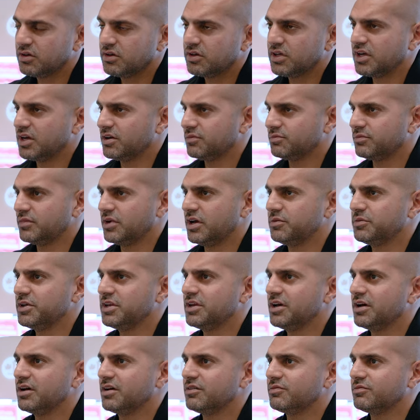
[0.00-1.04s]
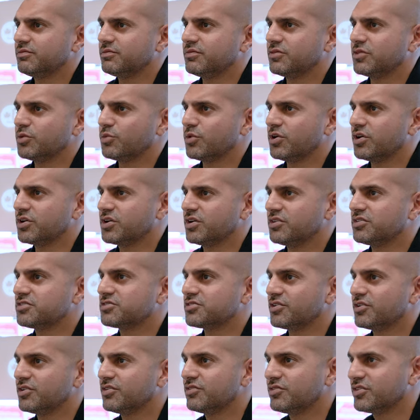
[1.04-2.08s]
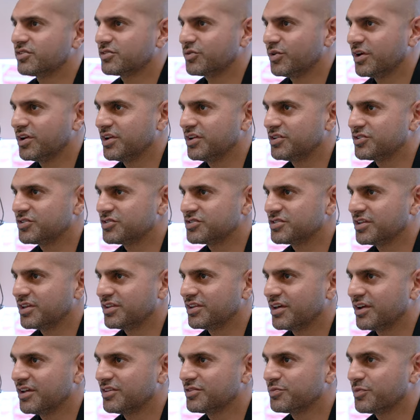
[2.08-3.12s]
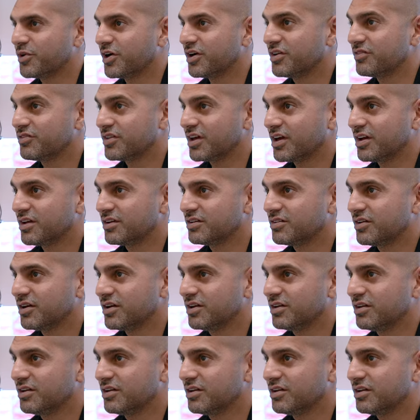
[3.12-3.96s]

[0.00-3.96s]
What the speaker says: Yeah, I mean, the word conserve is quite interesting that it's part of that, right?